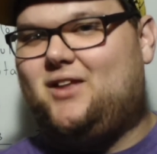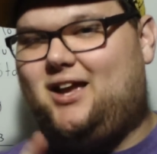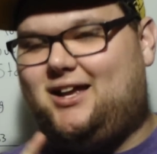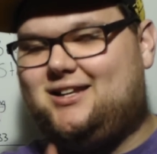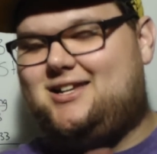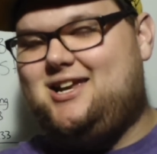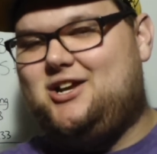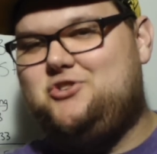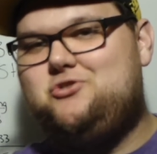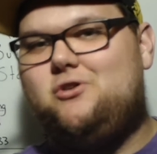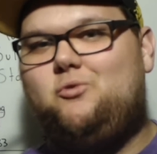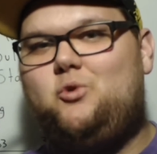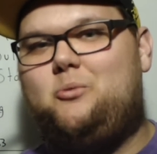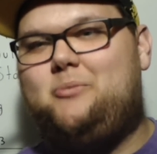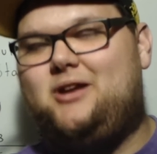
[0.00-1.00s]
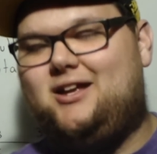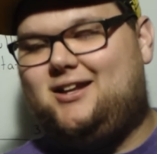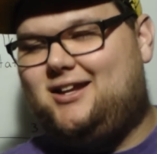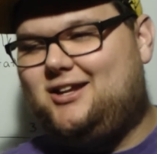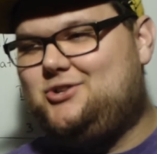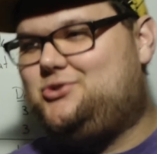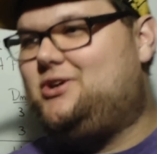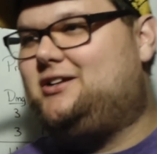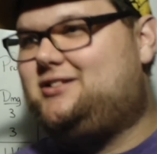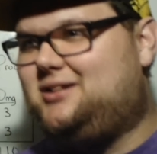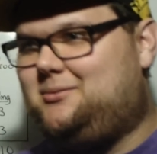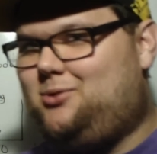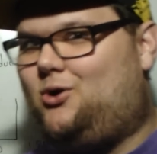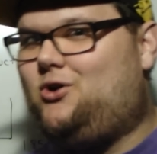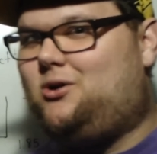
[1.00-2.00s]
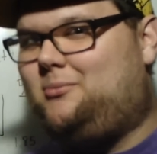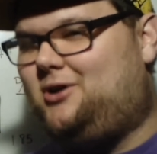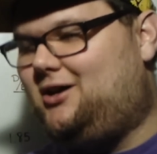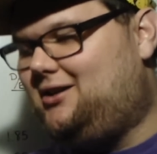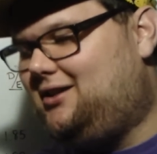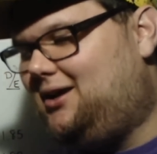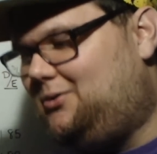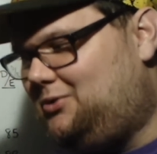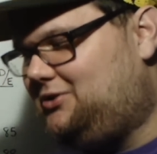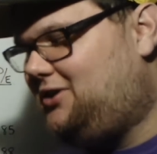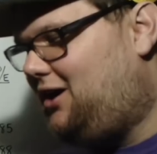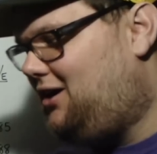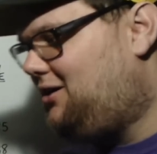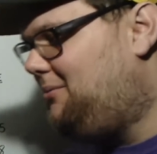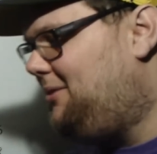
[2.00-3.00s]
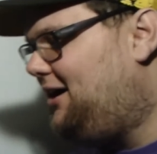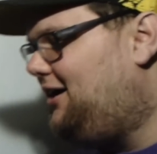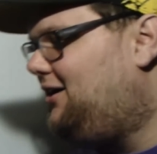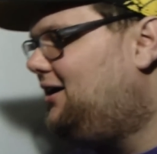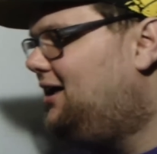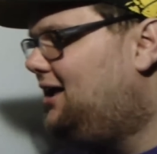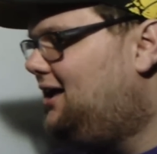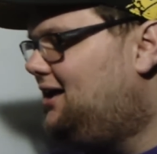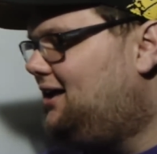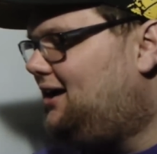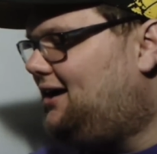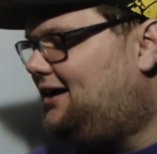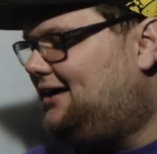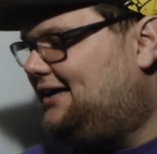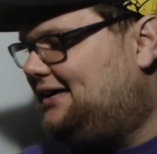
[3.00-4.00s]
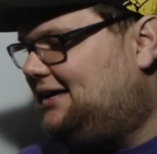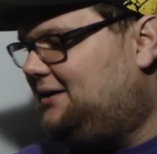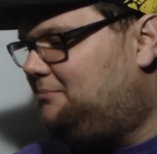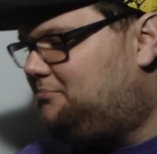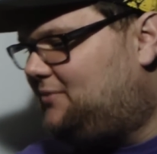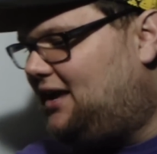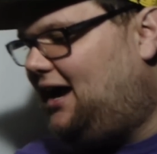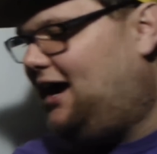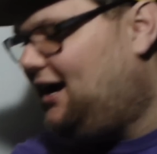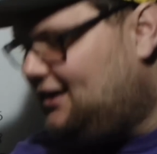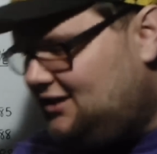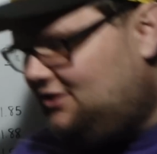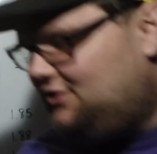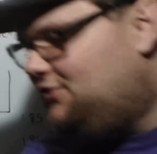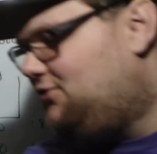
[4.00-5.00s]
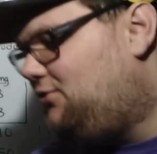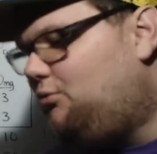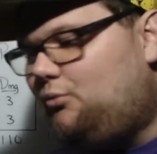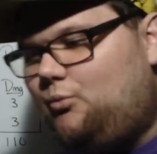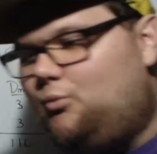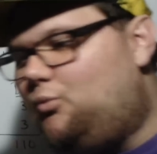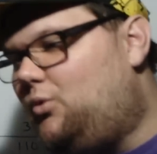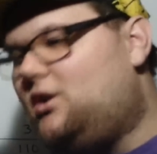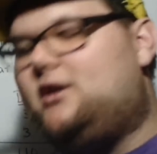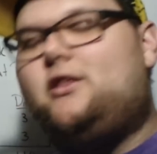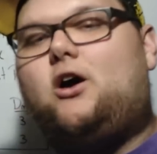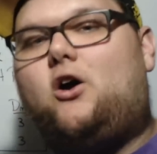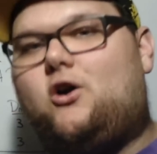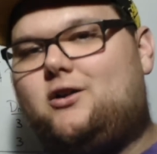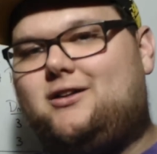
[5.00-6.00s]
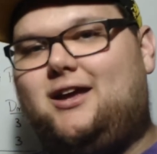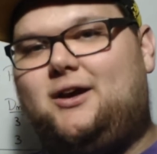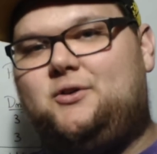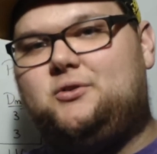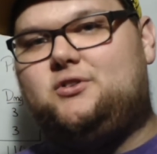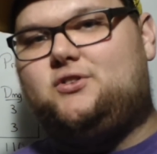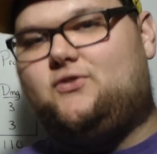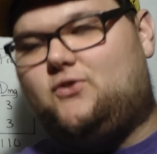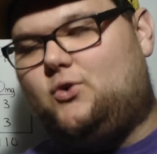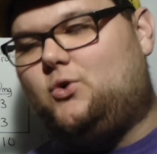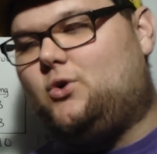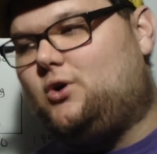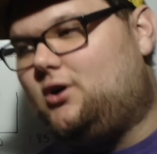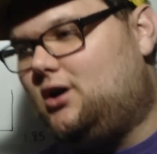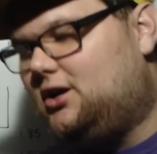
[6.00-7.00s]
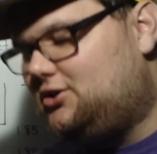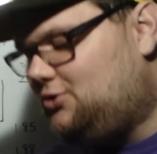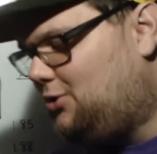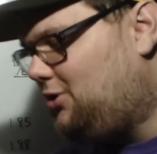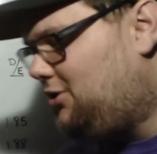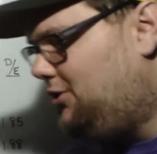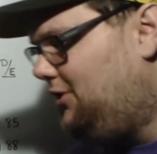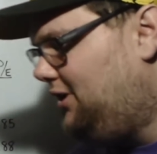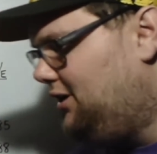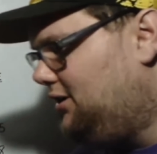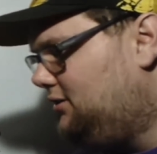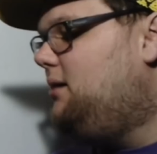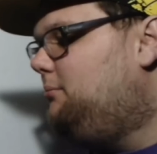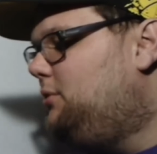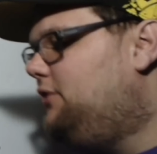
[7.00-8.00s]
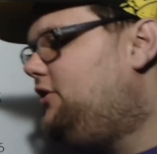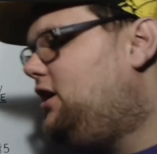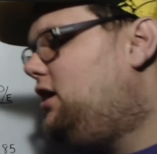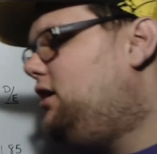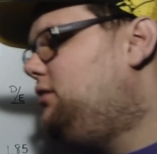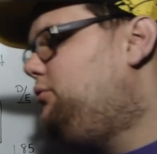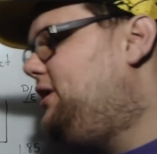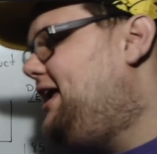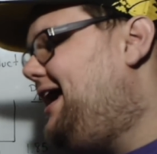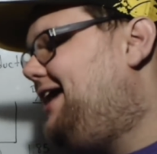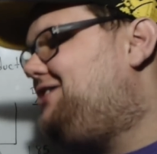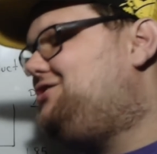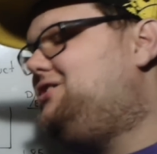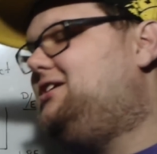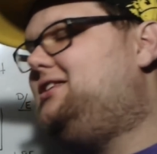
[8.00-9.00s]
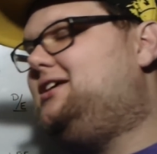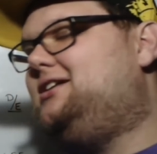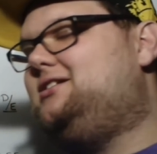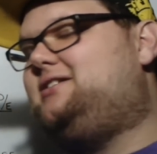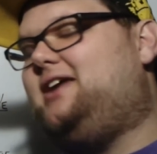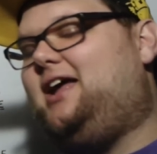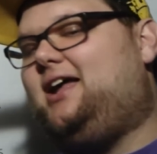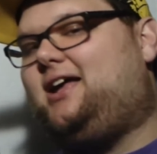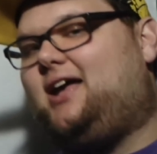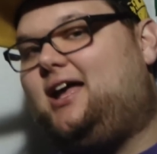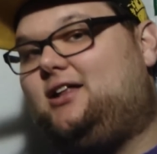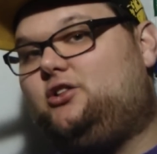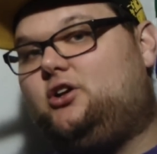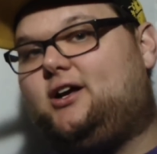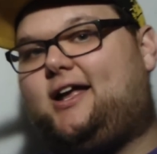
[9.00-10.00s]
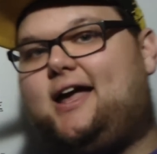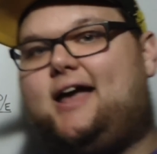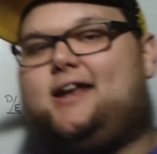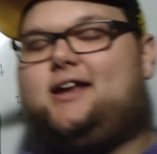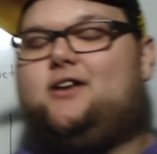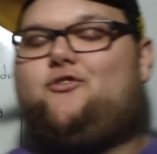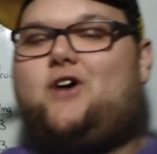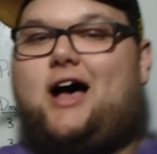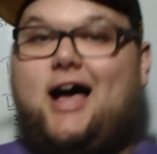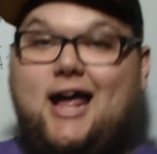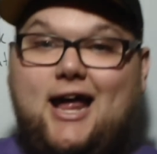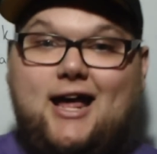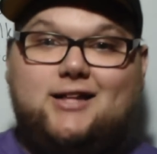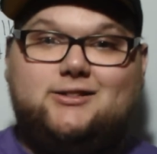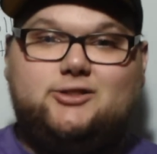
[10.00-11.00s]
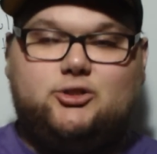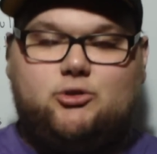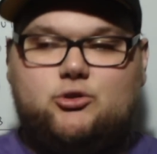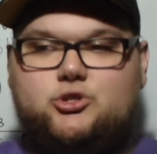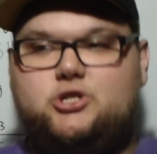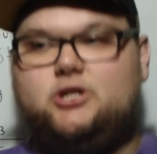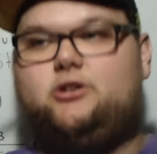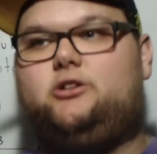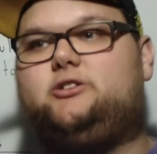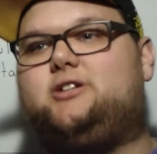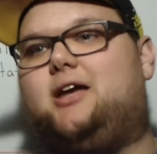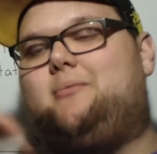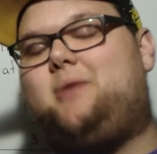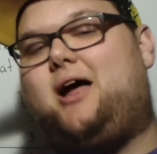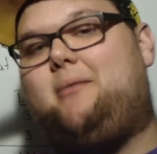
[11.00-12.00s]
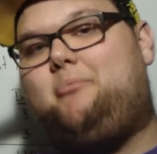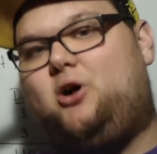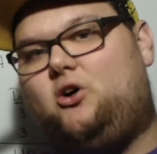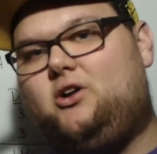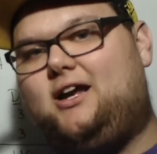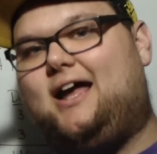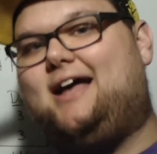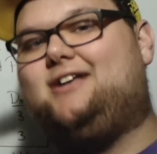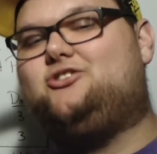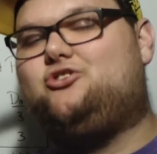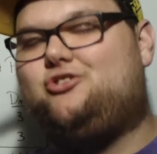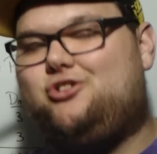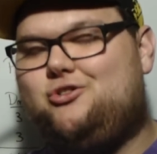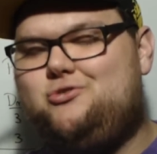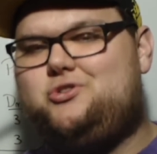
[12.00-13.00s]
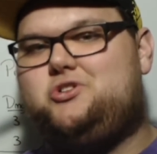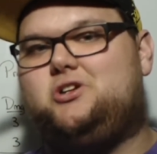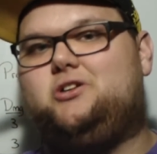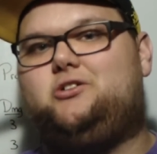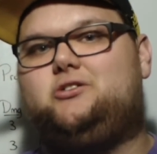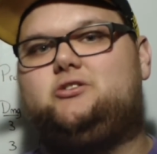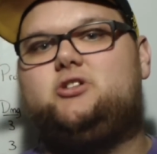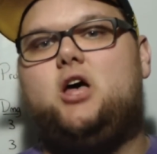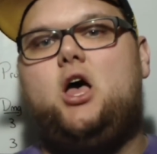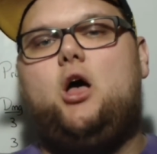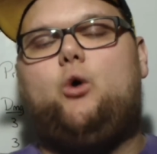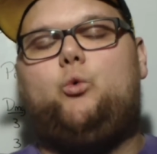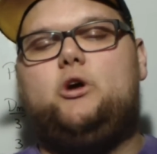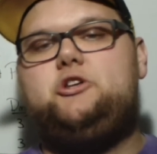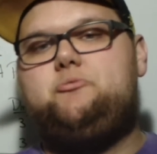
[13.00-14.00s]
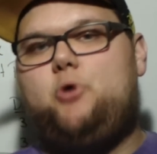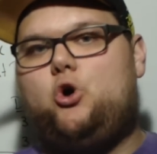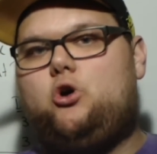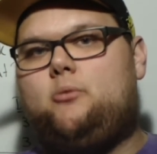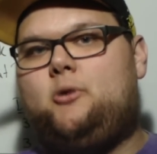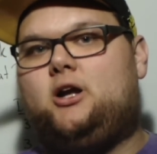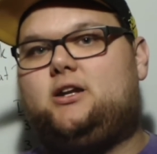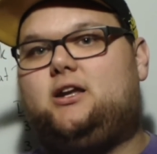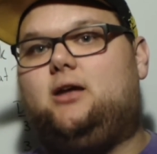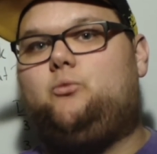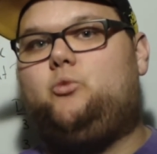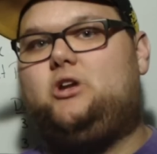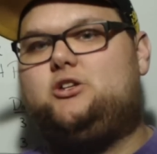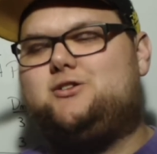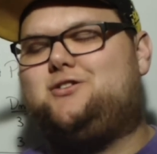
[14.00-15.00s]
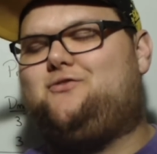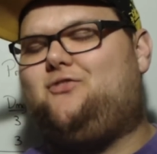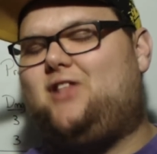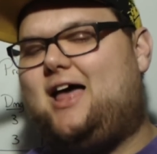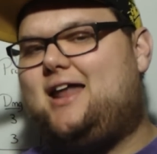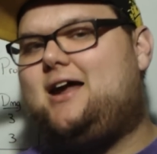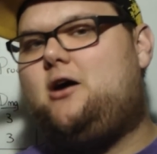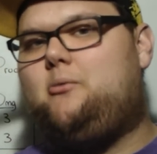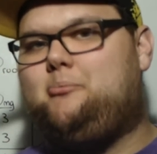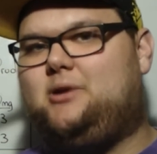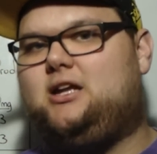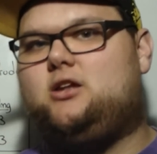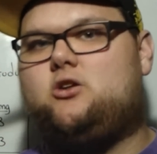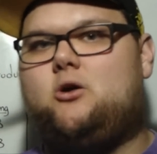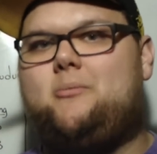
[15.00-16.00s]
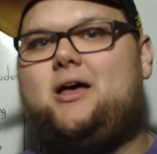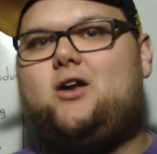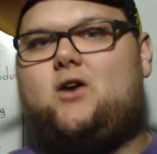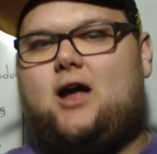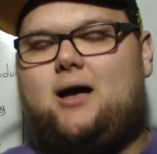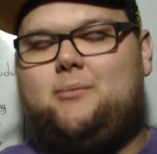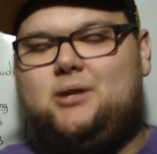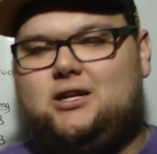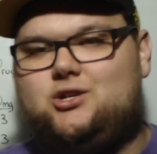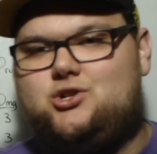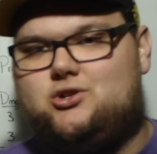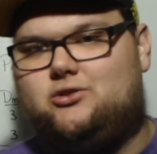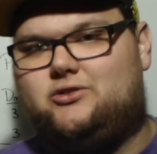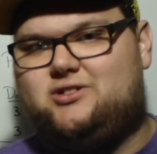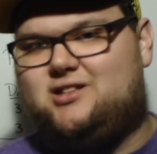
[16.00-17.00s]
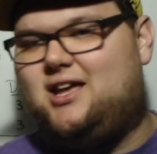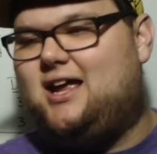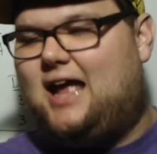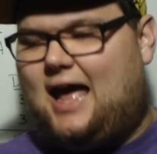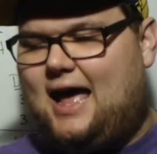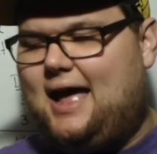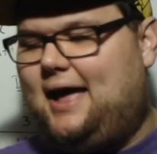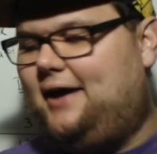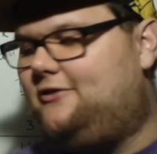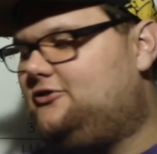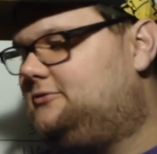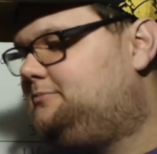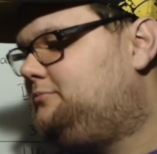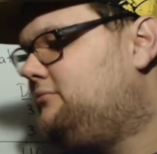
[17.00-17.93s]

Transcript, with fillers: And Kingdra will be an interesting Pokemon that we'll talk about uh, kind of one of the hard counters for Torkoal here. Moving on, we actually then take a look at if I had zero shields and my opponent has two shields, which Pokemon can we just flat out beat no matter how many shields they have.